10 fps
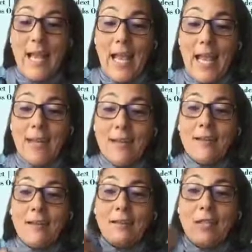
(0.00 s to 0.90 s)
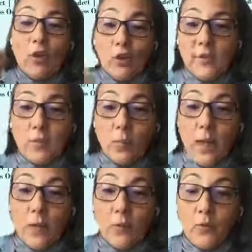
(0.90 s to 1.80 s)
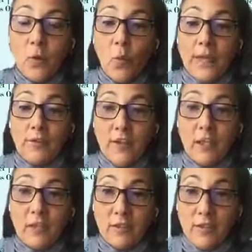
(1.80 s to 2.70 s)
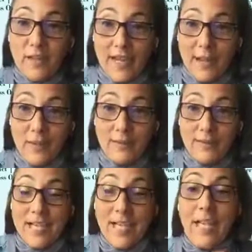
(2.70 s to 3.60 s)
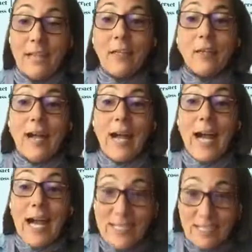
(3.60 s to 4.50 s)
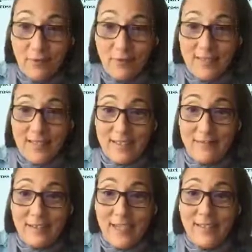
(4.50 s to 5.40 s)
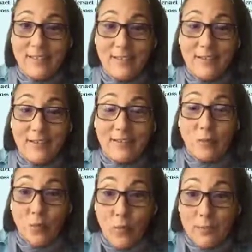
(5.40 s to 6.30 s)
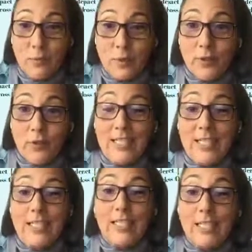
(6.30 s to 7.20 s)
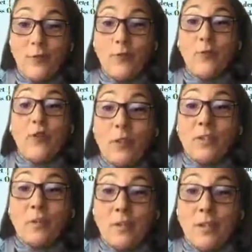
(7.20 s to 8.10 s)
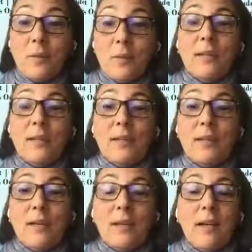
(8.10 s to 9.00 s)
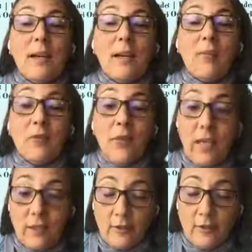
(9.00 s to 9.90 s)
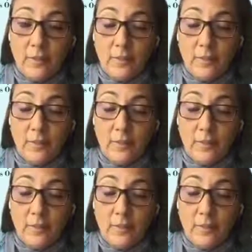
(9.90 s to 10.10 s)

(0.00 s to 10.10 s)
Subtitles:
and the others around when a failure happens. And I give this advice as one person. If you are the one making a failure